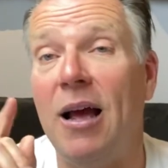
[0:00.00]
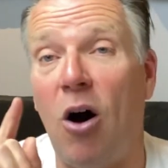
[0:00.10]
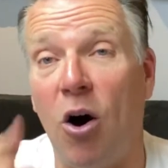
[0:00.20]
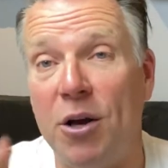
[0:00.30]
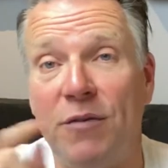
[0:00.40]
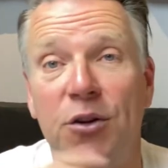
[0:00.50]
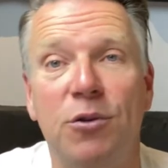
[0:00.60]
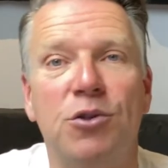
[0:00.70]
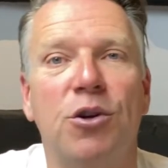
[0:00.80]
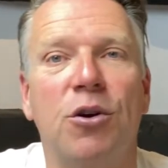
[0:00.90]
All you have to do
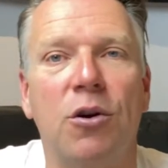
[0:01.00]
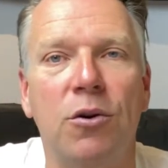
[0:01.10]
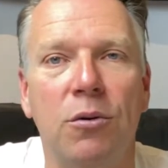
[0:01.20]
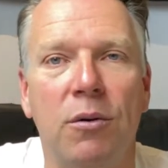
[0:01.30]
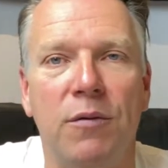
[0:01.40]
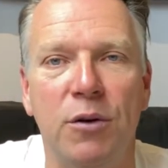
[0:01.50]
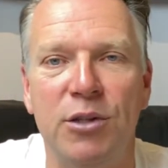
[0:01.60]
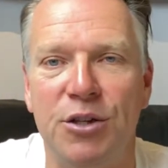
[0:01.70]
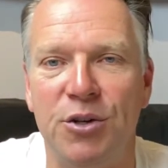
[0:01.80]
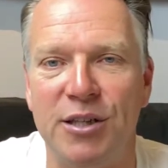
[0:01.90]
is look at our Google reviews
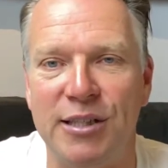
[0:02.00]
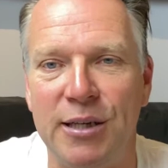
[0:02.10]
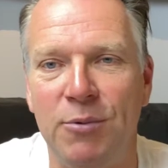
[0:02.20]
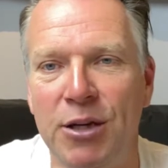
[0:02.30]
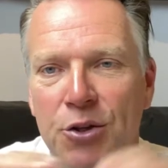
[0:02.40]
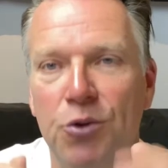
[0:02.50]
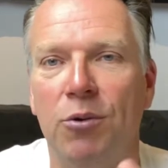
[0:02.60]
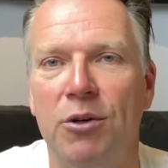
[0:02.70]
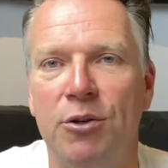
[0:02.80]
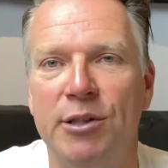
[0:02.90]
and you can see we do
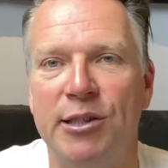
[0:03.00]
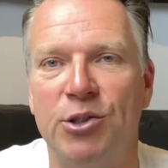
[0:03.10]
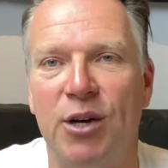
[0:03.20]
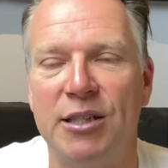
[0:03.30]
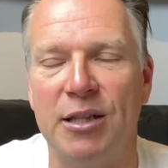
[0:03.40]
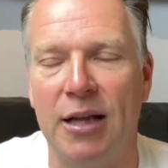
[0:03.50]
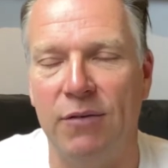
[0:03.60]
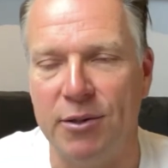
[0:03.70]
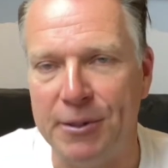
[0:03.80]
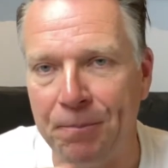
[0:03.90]
reduce the stress
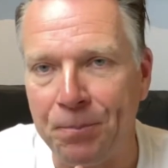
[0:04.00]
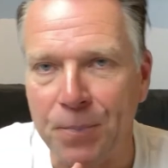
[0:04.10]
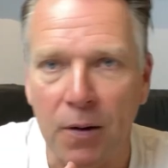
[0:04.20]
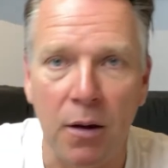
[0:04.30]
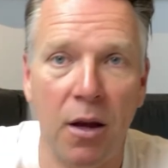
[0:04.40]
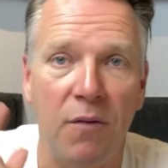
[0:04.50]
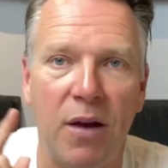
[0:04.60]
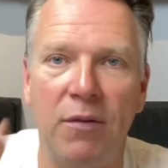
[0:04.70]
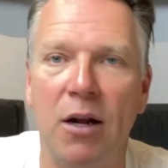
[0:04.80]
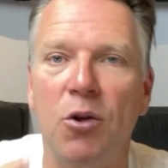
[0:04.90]
levels. If you
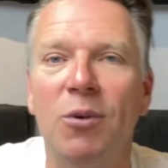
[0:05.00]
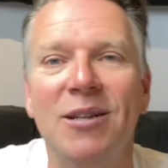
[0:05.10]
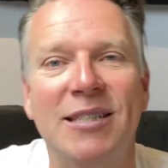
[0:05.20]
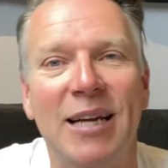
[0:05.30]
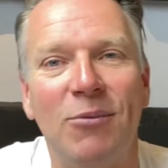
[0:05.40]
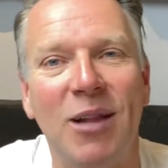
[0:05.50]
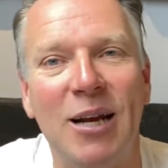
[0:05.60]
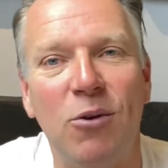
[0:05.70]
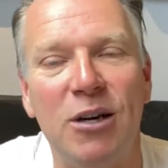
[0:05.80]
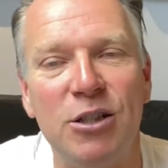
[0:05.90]
have any other real estate
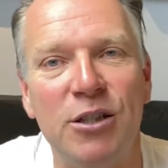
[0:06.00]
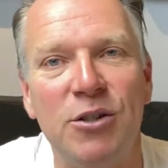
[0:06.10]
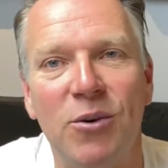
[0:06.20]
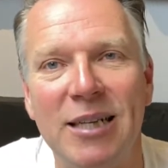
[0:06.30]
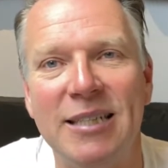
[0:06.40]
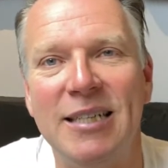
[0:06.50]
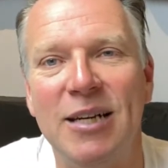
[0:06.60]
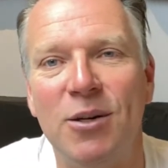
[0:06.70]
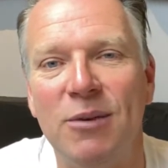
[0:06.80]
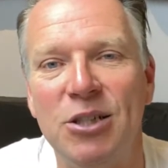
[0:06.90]
related questions, don't hesitate
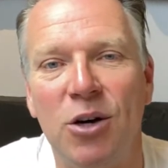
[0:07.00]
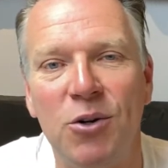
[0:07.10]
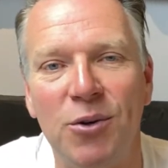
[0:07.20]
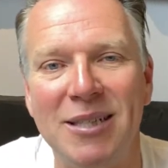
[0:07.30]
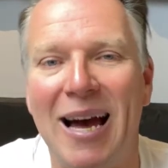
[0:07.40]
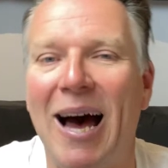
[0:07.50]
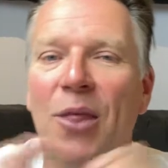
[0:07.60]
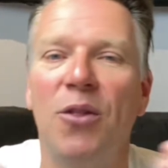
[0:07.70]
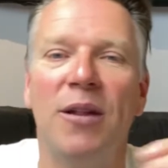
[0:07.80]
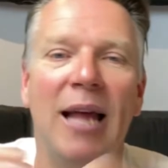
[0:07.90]
to reach out to us.
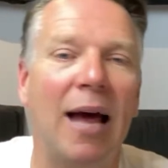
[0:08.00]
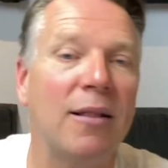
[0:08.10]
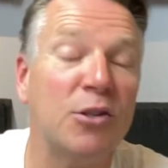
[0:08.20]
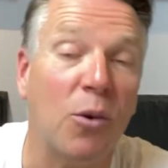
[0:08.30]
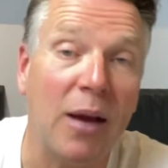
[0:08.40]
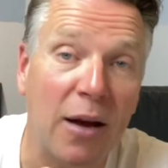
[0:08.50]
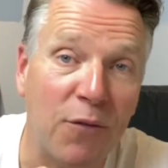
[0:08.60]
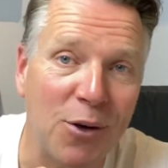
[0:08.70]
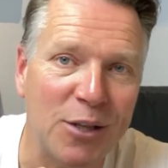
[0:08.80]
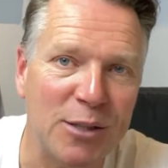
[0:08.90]
Other than that, that's all we have
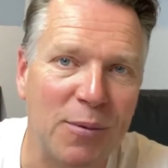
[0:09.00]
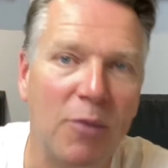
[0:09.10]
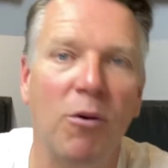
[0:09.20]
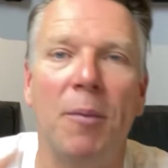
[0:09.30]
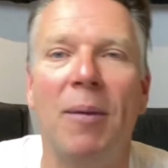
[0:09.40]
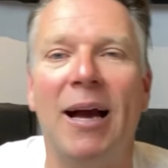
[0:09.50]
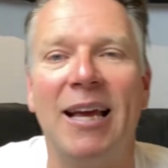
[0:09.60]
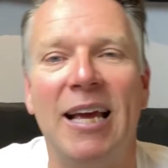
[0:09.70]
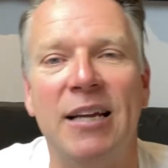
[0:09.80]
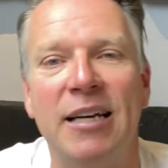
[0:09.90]
for you this week. We'll be back
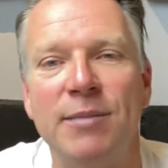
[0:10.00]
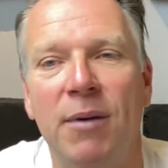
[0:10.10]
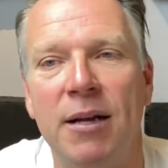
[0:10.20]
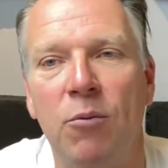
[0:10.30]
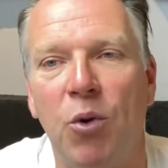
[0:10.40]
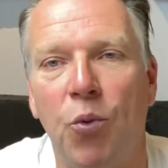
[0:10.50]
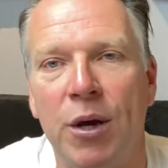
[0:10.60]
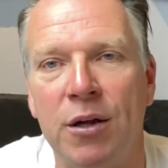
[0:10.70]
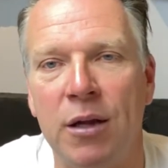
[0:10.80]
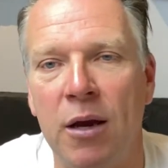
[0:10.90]
again next Monday with
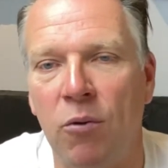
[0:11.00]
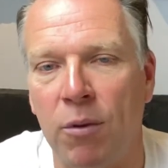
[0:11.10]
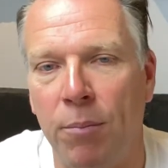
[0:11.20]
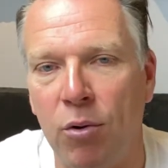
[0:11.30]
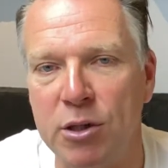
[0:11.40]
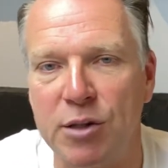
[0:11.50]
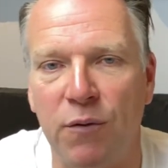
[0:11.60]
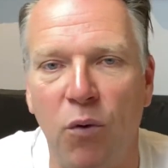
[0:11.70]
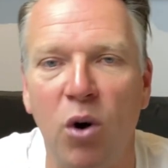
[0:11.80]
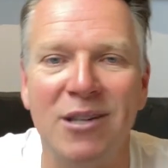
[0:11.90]
weekly reports
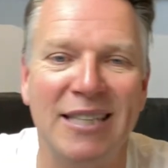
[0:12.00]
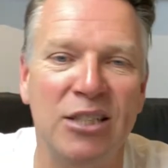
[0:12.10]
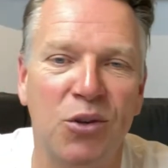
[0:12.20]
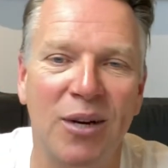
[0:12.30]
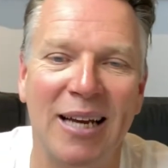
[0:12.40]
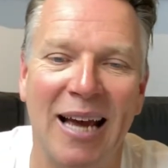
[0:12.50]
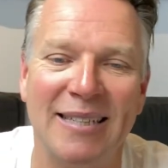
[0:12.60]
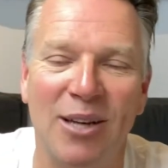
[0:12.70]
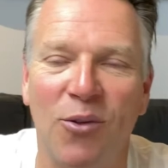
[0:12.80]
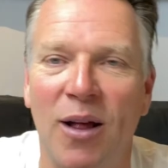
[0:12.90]
for Sage Creek and
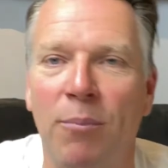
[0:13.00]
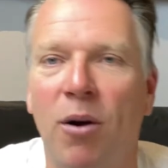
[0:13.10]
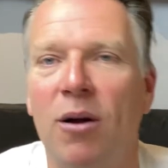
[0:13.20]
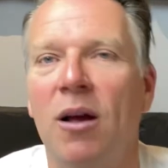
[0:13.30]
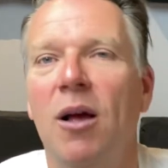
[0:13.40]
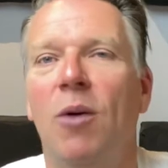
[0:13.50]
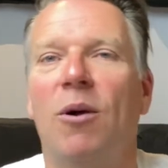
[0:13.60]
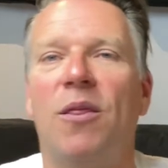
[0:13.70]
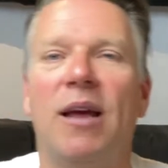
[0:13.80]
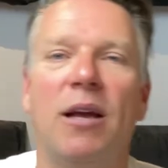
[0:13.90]
Southland Park. I want
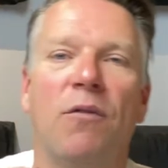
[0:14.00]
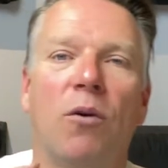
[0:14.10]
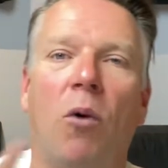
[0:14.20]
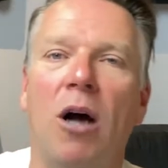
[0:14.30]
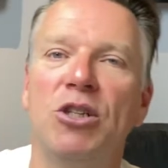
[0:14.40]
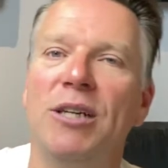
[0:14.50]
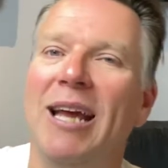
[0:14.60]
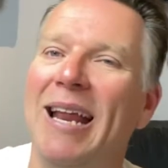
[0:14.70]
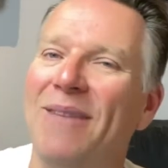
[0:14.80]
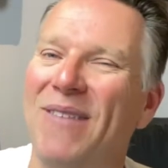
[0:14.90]
to thank you for watching.
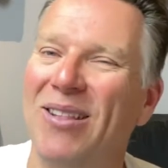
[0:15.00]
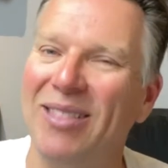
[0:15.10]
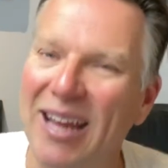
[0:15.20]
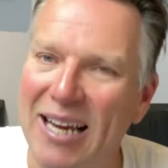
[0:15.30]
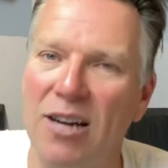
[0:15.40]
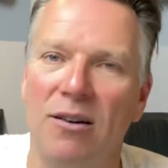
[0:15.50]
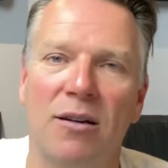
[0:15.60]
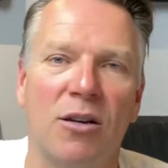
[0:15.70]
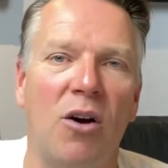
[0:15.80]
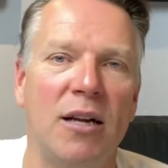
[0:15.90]
And if you're liking our
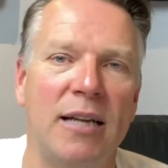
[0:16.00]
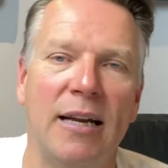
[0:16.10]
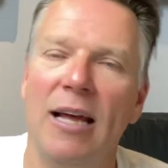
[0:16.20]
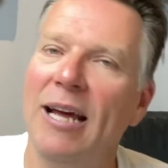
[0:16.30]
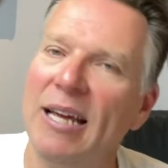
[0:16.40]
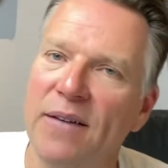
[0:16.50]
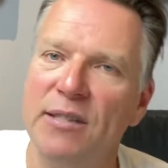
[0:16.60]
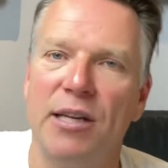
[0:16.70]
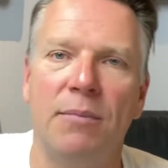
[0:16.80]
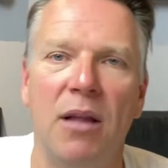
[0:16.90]
content, give us
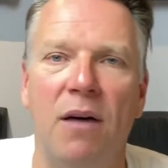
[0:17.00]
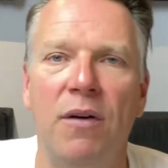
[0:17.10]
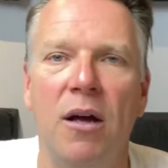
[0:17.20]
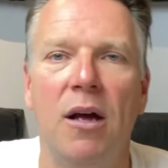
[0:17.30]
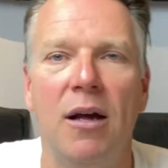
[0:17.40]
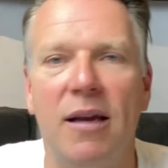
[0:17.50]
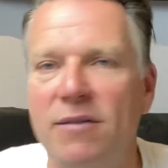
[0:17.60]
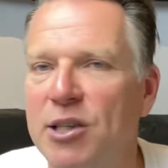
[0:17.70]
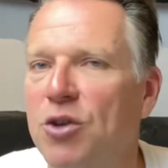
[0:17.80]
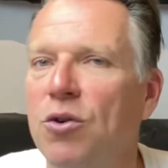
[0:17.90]
some love. Give
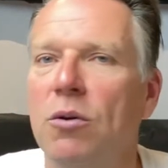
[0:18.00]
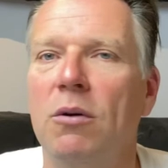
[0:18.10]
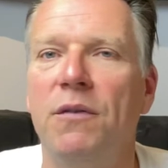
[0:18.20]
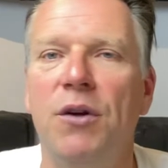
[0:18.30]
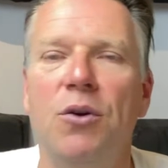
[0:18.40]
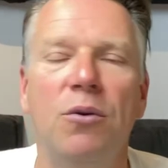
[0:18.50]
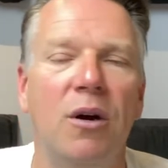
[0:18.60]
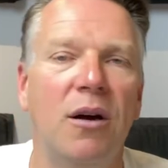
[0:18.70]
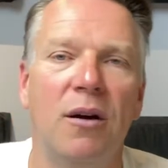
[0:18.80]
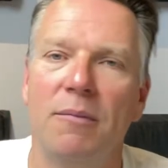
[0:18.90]
us a Google review.
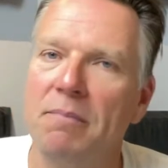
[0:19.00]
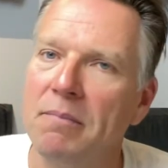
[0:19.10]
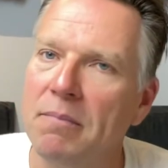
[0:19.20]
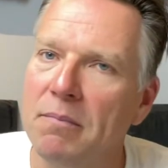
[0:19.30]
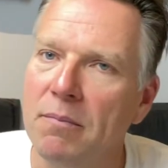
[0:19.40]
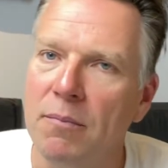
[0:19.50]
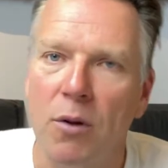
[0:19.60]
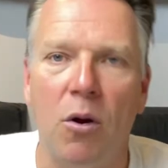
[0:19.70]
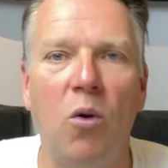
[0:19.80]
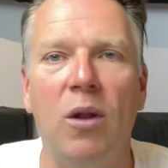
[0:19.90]

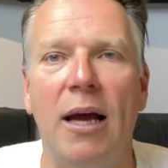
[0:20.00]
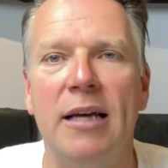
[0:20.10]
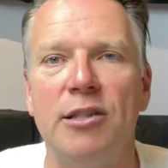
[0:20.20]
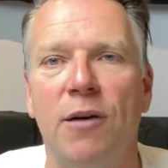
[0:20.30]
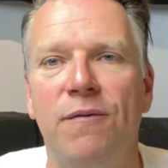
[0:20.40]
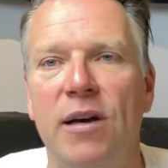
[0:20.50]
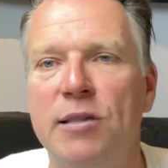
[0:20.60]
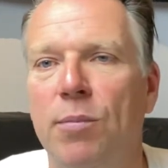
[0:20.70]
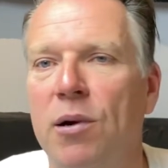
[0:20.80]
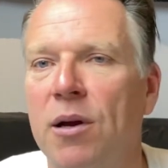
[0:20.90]
Go like us on
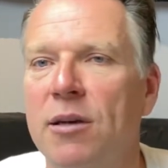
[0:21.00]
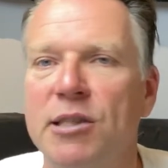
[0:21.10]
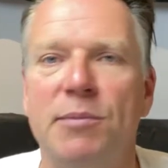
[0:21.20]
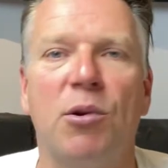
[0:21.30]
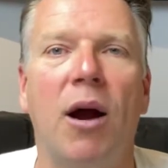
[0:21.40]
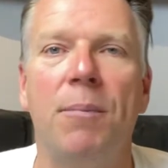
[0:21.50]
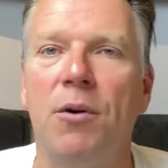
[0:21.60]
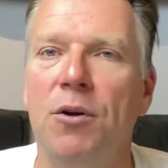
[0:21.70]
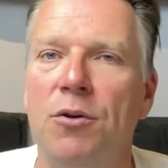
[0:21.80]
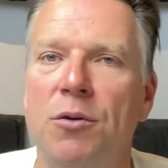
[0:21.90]
Facebook. Subscribe to our
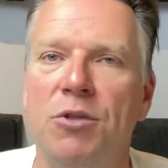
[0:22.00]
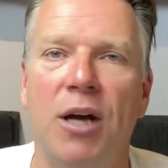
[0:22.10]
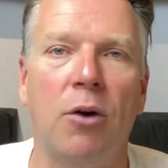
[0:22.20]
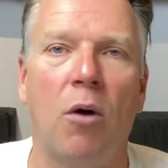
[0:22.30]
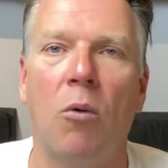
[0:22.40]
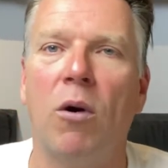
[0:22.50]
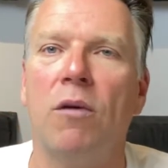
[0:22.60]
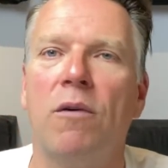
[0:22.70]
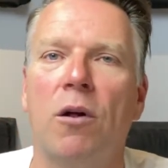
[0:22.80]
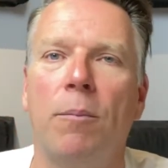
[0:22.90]
YouTube channel or one
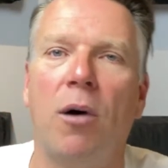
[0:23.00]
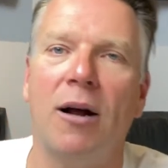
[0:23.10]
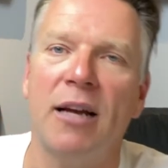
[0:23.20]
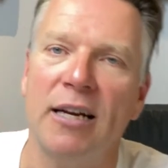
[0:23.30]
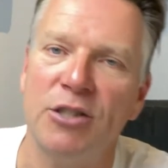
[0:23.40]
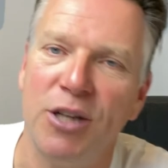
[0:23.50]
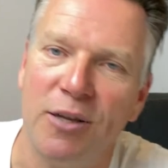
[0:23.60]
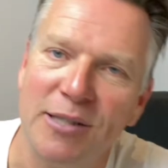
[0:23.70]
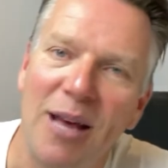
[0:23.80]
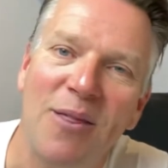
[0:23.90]
of our other podcast
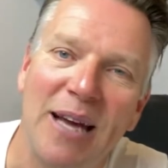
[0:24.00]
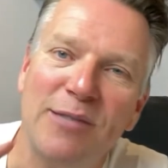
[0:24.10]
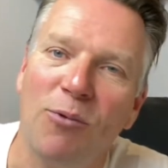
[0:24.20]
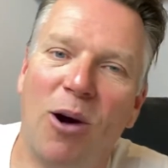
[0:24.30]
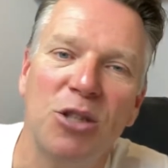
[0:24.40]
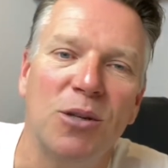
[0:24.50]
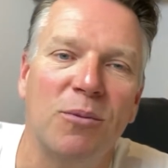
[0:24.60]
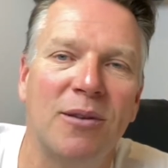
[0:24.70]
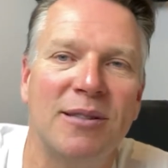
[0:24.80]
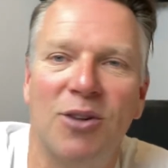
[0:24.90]
channels. Thanks for watching.
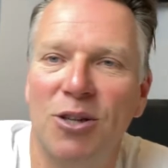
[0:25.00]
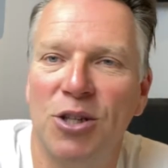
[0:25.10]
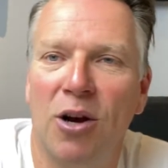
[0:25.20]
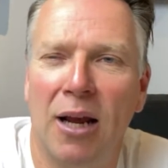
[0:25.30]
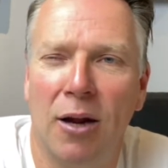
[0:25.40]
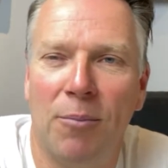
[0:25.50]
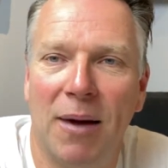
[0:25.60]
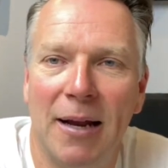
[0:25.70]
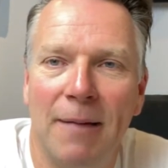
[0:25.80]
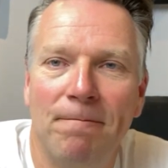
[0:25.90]
We'll talk to you again on Monday.